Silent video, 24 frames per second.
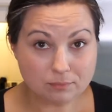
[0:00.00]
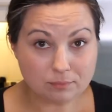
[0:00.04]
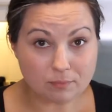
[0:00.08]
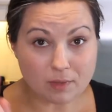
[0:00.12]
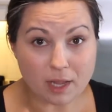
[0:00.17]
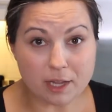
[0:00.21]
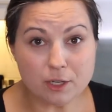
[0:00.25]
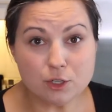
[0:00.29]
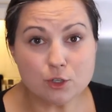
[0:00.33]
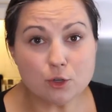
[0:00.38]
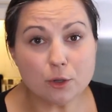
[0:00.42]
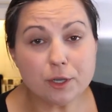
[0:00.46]

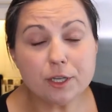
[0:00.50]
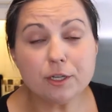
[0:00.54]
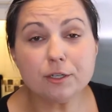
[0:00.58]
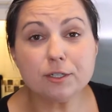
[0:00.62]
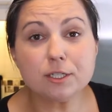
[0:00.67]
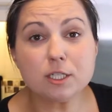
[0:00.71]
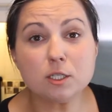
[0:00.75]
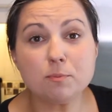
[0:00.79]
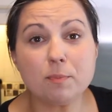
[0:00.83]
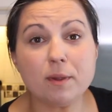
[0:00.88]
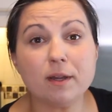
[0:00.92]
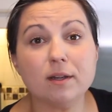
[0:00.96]
enjoy your
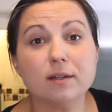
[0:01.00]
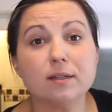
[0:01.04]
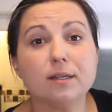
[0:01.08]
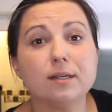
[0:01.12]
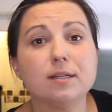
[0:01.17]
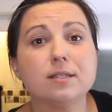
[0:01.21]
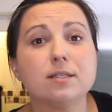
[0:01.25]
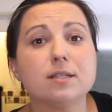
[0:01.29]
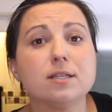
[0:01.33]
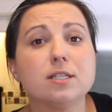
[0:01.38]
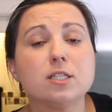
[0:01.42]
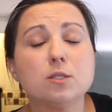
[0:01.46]

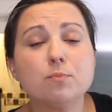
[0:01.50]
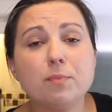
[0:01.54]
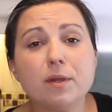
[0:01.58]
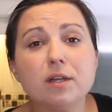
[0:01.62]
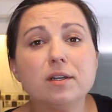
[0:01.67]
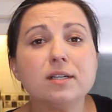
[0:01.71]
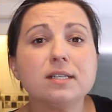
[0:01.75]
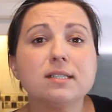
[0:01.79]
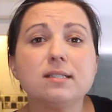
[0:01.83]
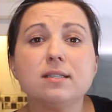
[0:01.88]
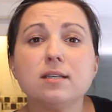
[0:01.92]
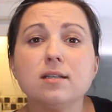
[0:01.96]
asparagus.
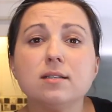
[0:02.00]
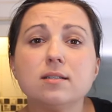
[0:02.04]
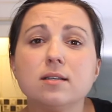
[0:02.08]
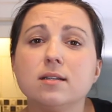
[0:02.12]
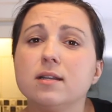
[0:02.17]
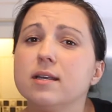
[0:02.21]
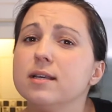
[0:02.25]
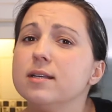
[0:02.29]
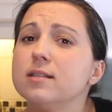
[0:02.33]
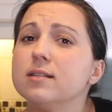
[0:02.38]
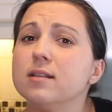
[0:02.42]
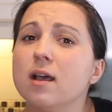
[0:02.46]
Asparagus season
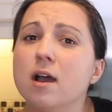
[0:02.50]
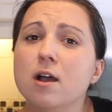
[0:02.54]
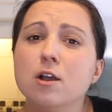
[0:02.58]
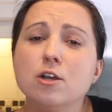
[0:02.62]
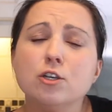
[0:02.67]
is